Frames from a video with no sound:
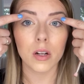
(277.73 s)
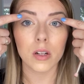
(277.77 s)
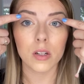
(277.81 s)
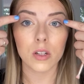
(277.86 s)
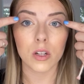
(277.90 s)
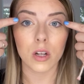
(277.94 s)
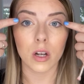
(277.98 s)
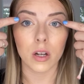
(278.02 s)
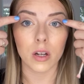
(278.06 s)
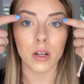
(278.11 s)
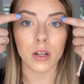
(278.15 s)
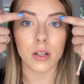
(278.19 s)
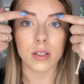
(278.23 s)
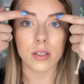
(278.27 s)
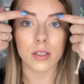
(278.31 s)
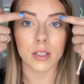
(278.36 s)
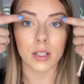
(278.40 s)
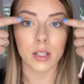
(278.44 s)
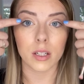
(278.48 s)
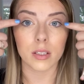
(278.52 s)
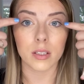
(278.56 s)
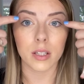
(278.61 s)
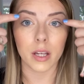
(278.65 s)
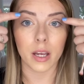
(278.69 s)
to
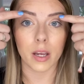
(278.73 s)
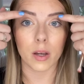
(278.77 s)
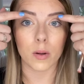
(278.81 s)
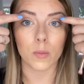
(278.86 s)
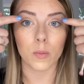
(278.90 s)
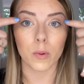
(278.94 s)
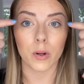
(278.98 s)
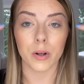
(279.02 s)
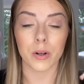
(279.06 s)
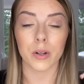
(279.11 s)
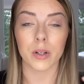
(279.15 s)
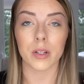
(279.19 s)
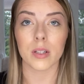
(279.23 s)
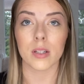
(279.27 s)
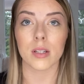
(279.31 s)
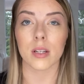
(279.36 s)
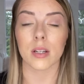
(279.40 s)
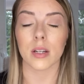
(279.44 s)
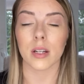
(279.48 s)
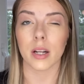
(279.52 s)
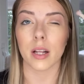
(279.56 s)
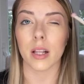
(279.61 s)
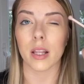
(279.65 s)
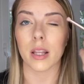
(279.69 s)
dictate where it's
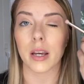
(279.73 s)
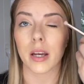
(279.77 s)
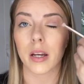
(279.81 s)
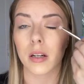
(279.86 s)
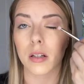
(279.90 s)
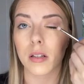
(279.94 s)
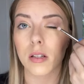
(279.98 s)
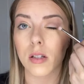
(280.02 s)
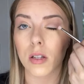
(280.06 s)
gonna land.